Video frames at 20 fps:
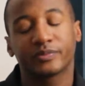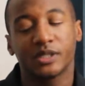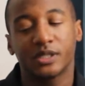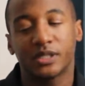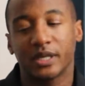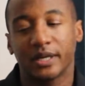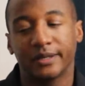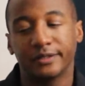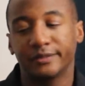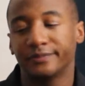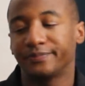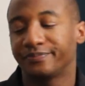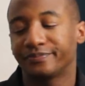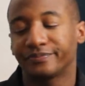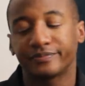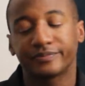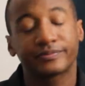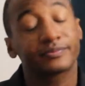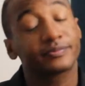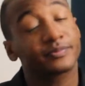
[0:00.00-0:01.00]
So
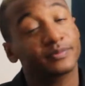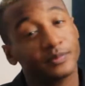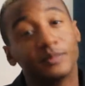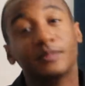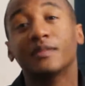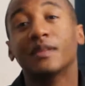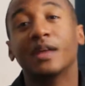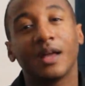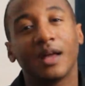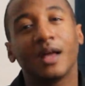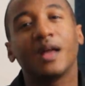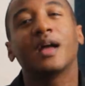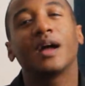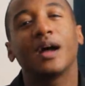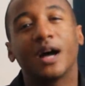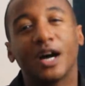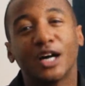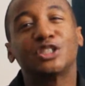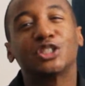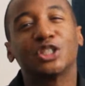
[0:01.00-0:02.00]

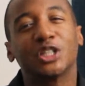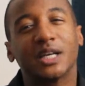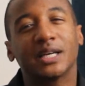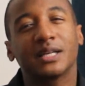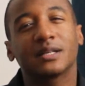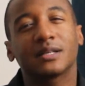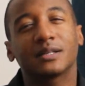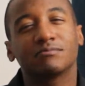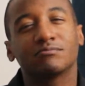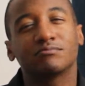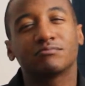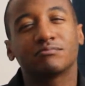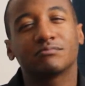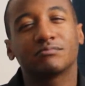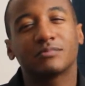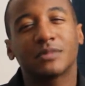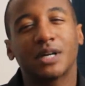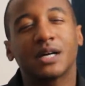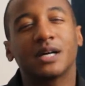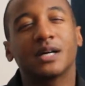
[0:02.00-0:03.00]
a drink.
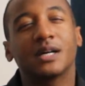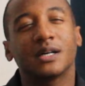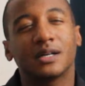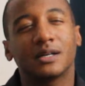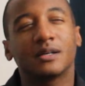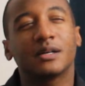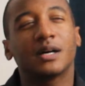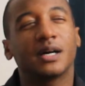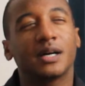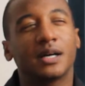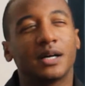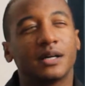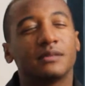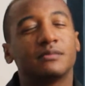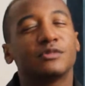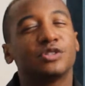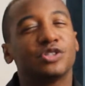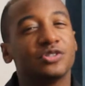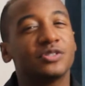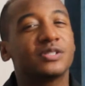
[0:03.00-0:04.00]

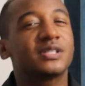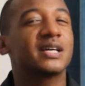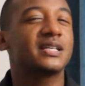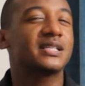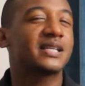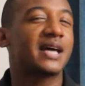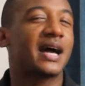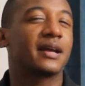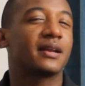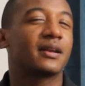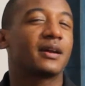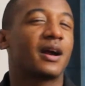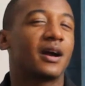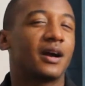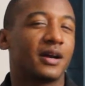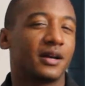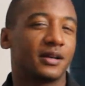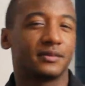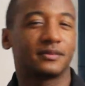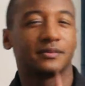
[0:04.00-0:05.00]
Yeah. Douce
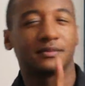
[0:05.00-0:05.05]
Sidecar.